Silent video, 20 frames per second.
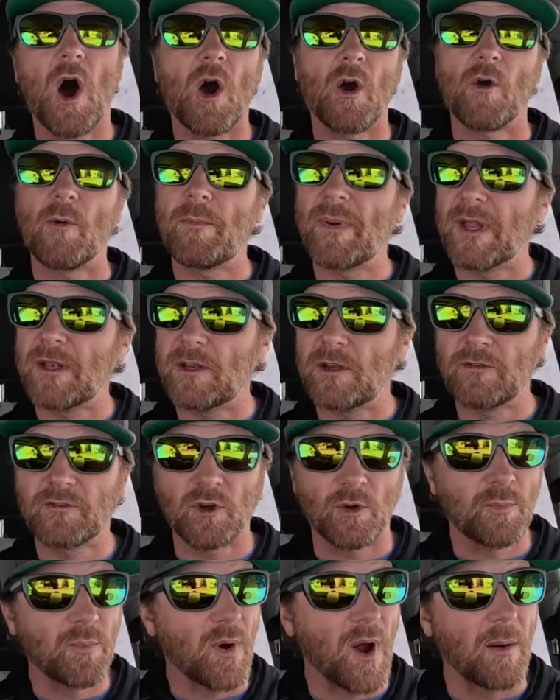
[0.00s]
Our
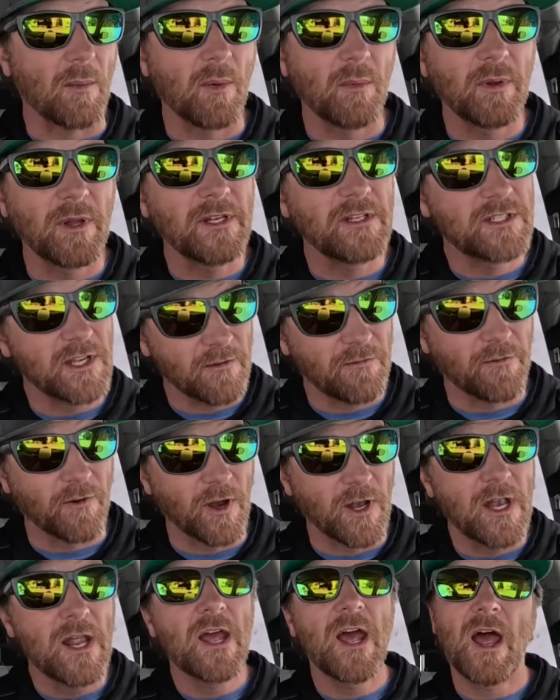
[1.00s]
opinions are probably
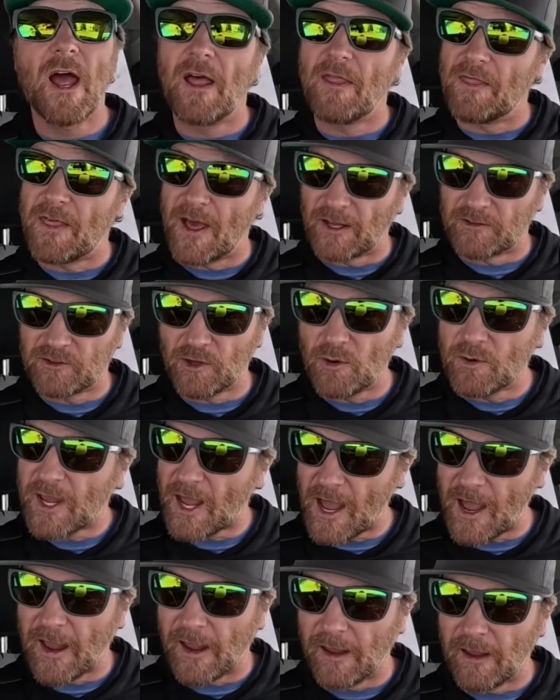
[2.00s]
different, and that's
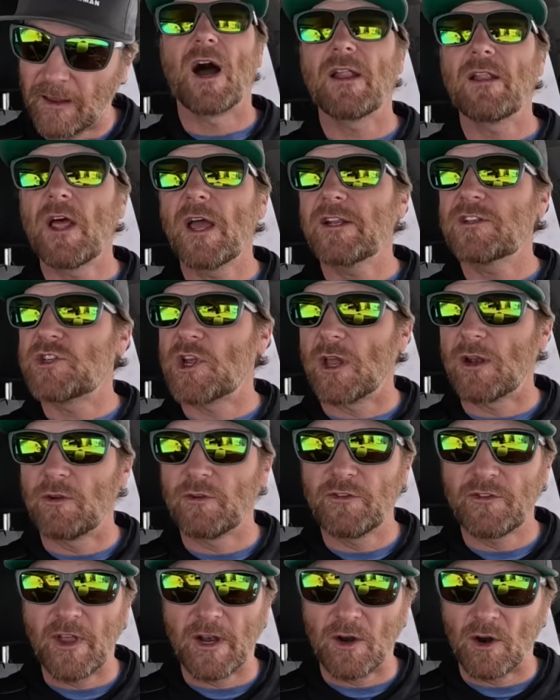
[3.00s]
okay. I like
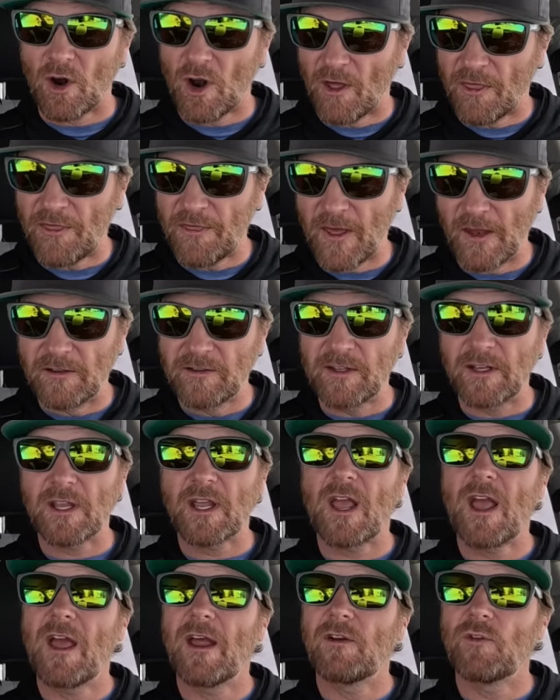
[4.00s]
channels that are
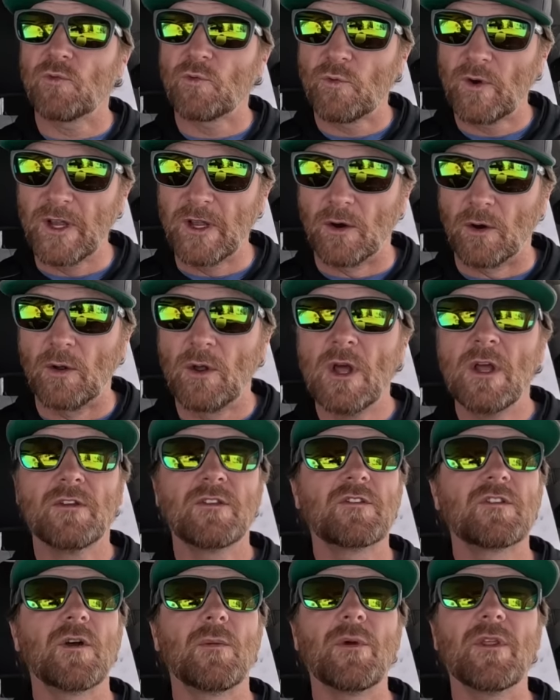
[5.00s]
authentic and real.
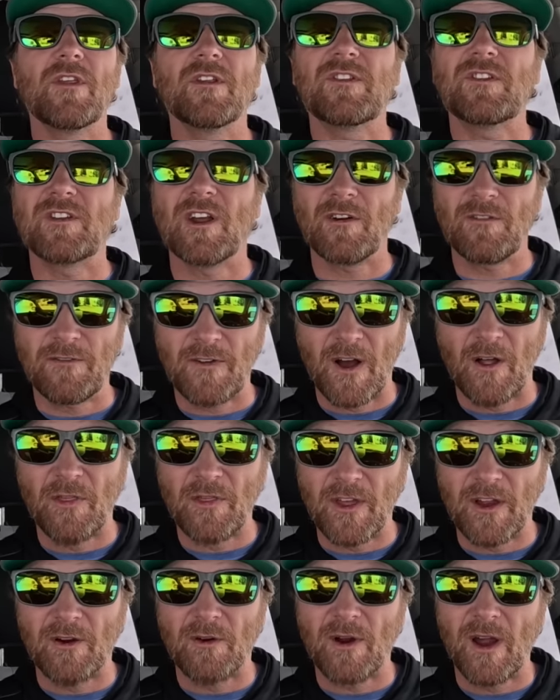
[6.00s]
Some of the stuff
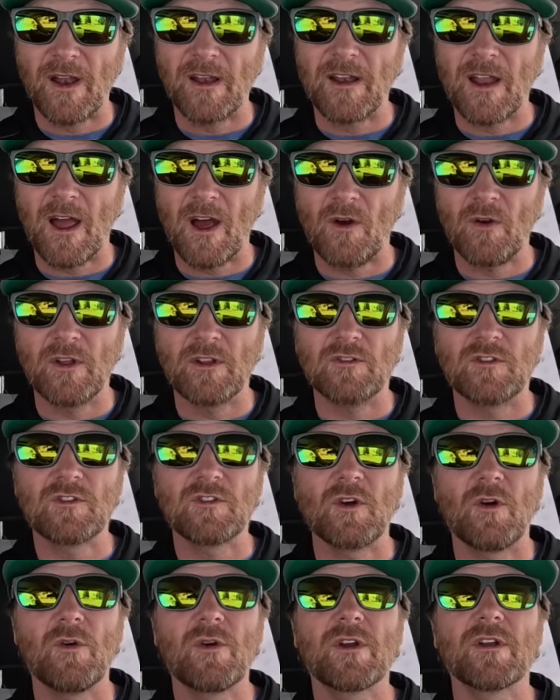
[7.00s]
out there right now is
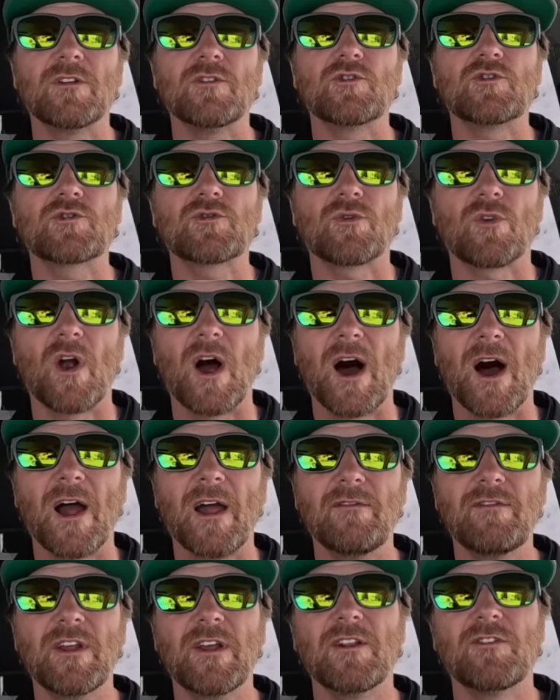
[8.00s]
so
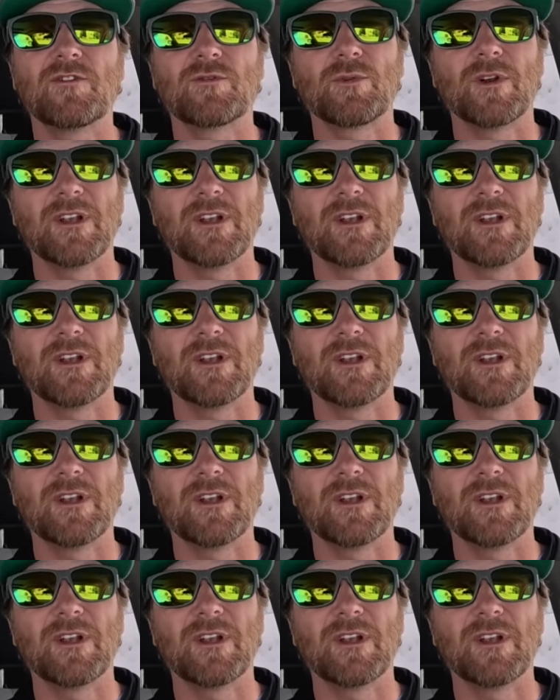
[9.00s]
contrived, it's